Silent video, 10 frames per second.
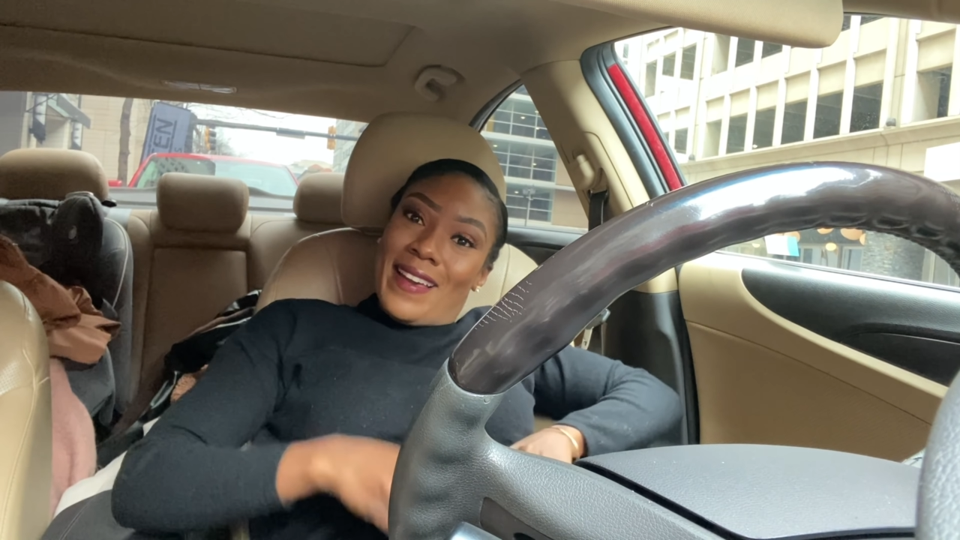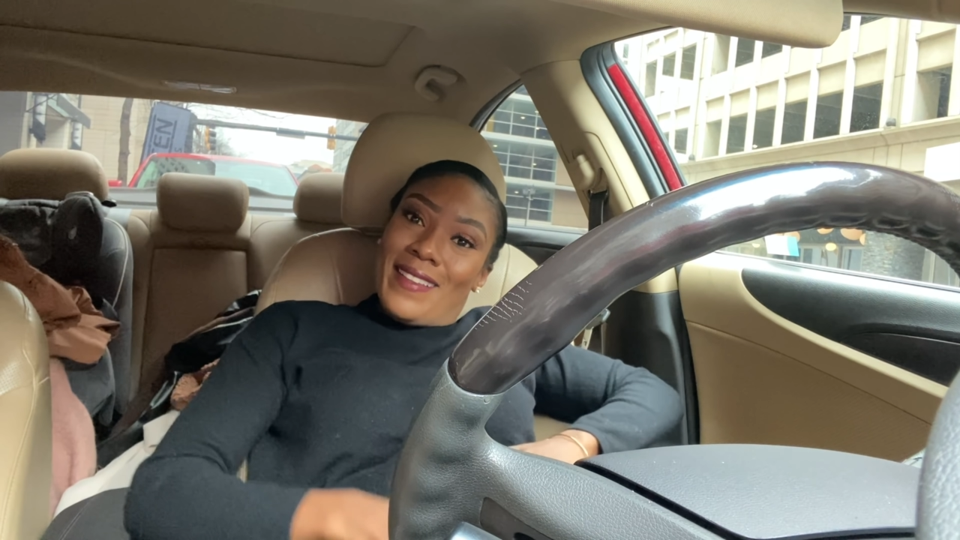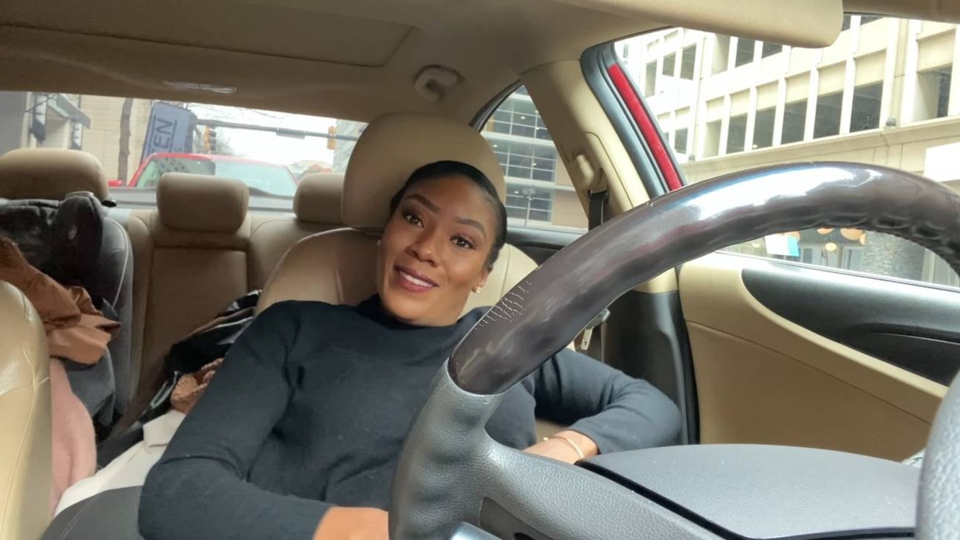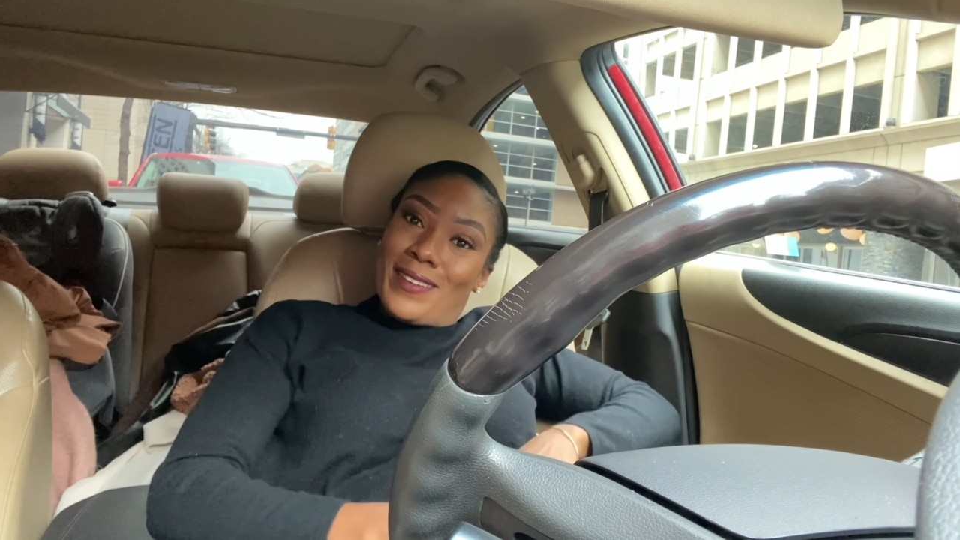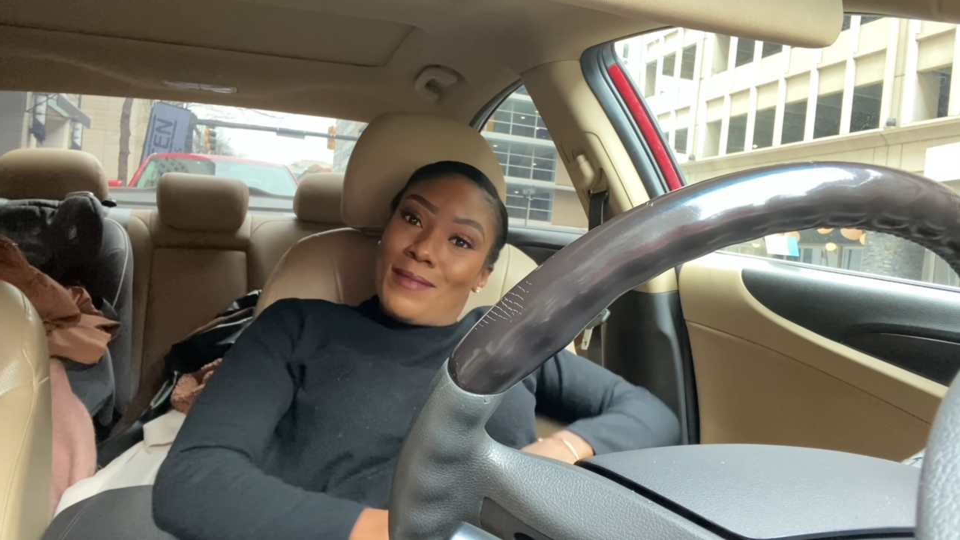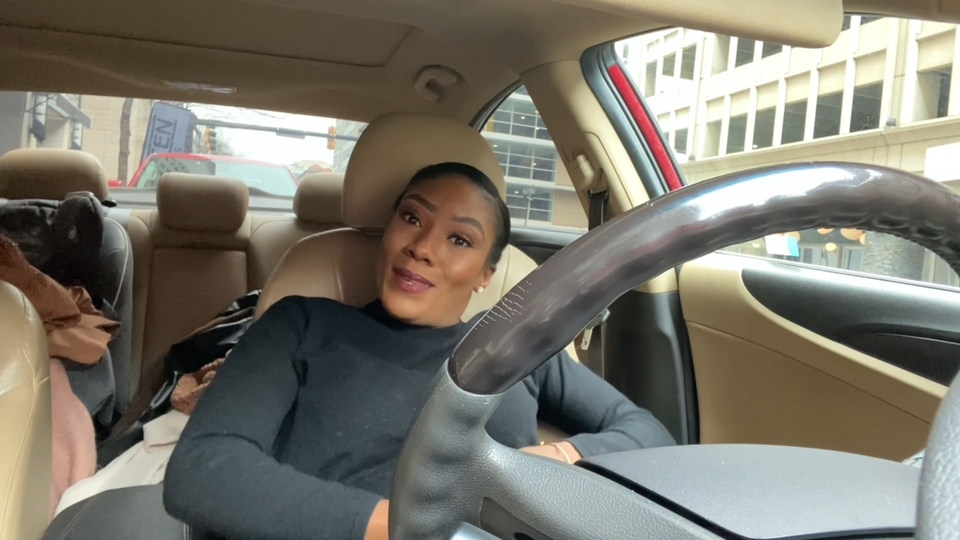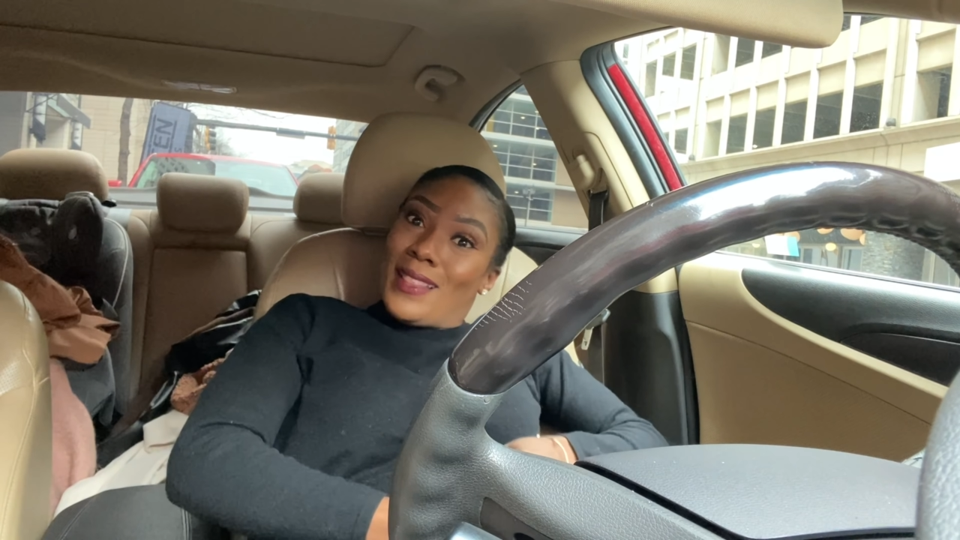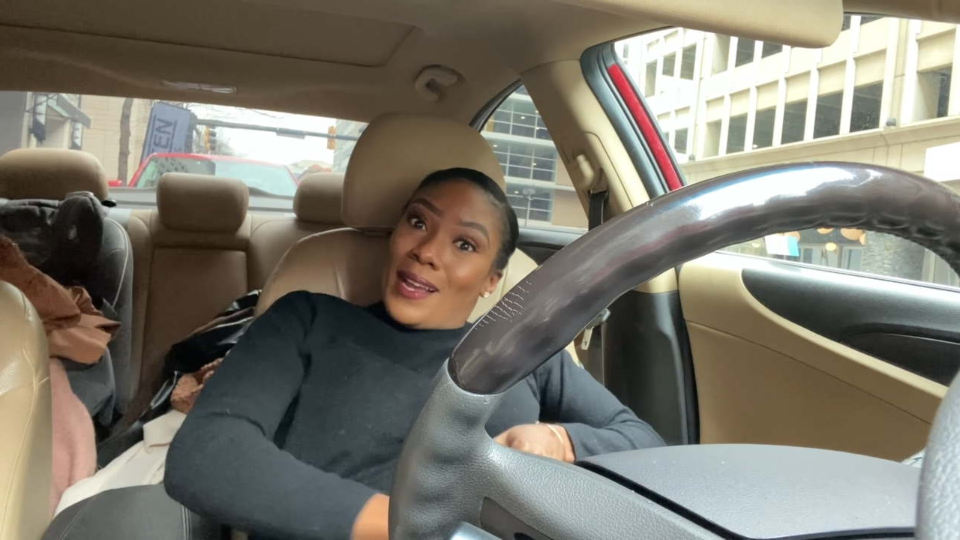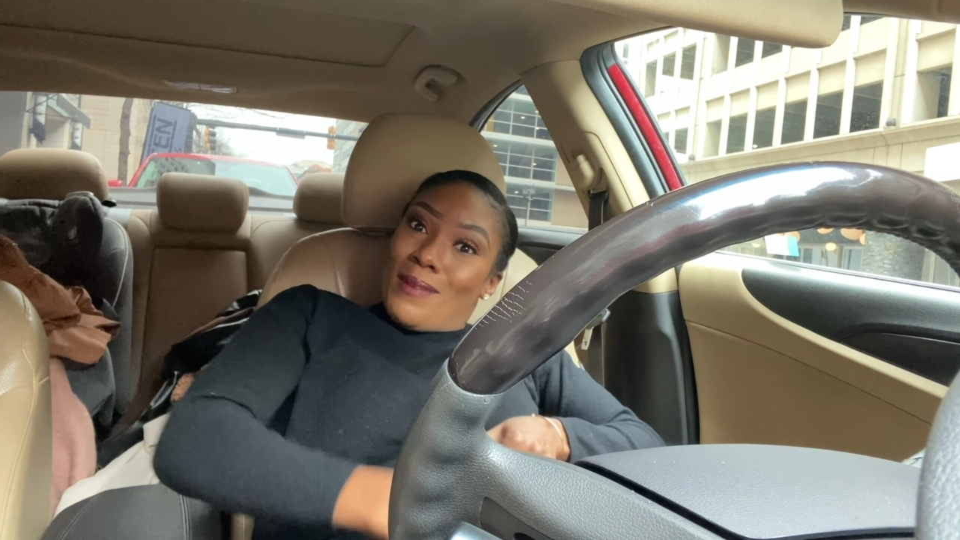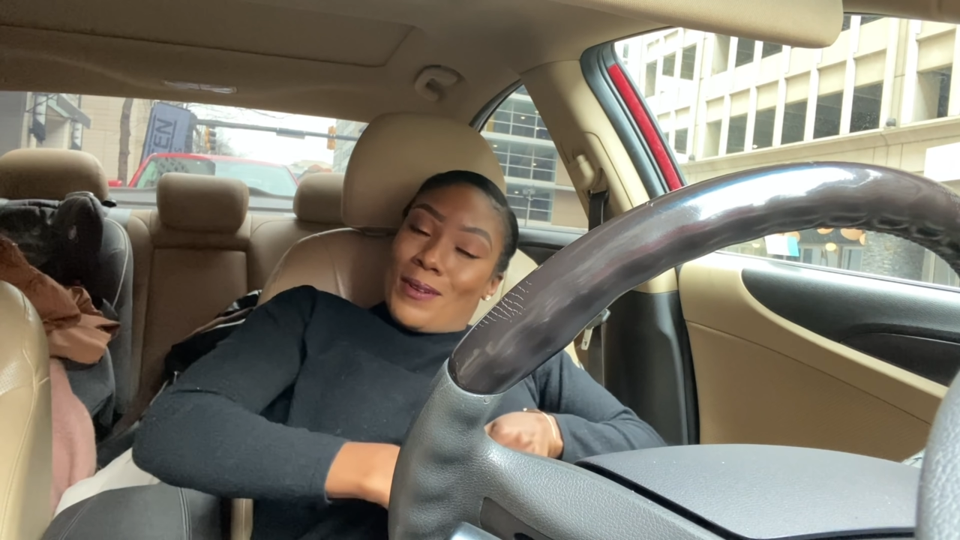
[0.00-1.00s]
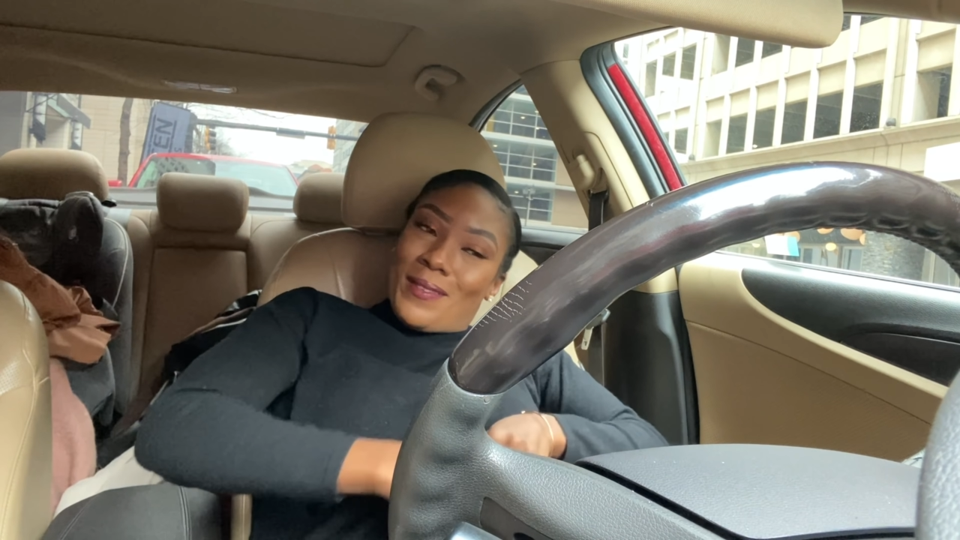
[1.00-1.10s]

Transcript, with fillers: and look at me like I'm,